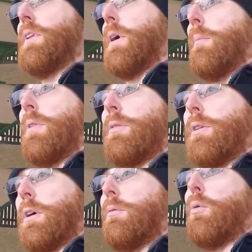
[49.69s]
You
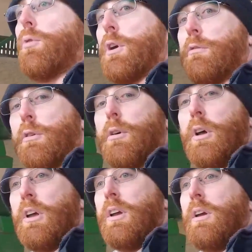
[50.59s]
know, all the
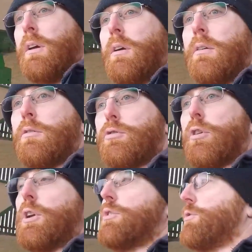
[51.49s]

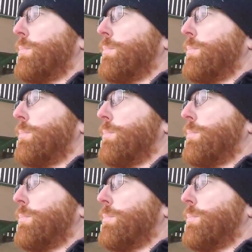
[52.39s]
silage,